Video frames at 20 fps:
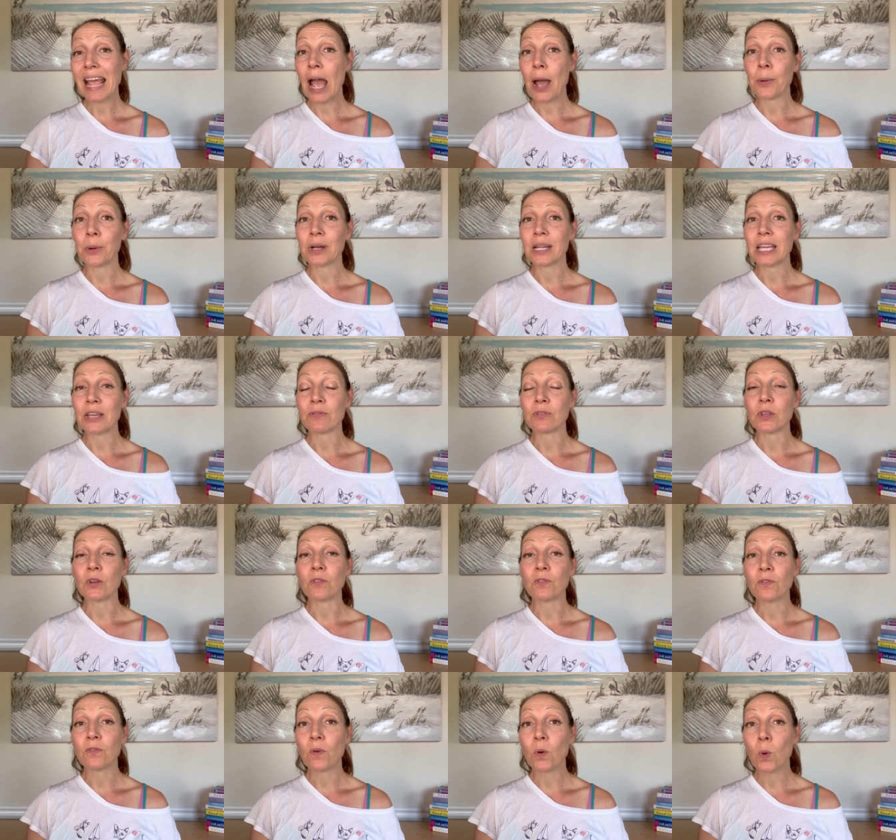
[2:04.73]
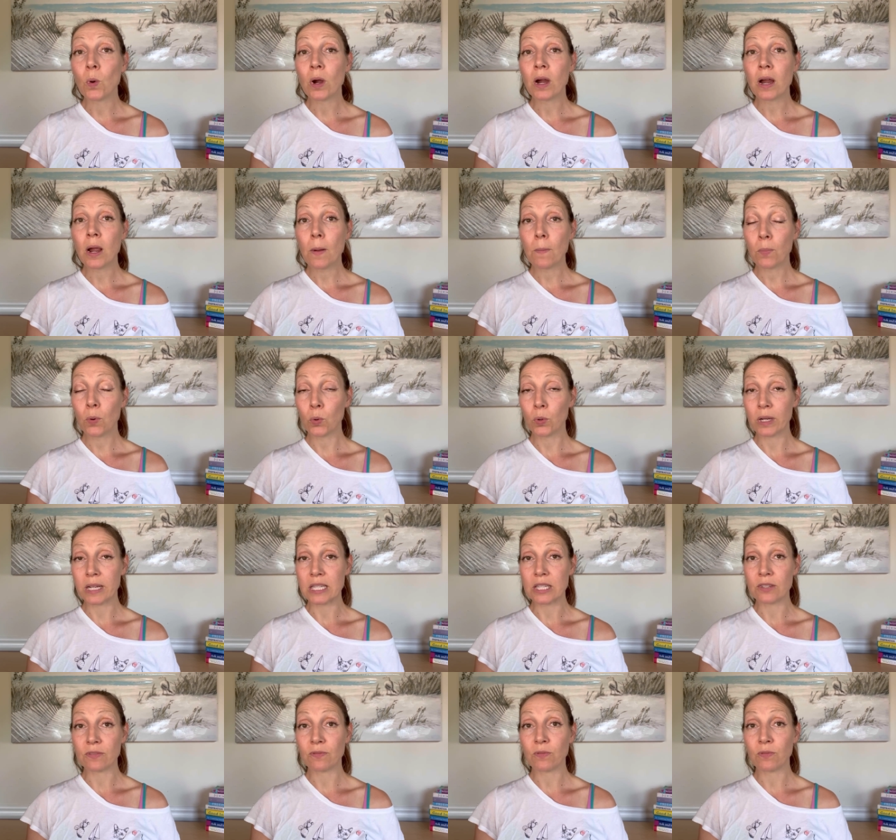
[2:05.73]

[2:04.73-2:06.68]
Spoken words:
I want to give you 4 points,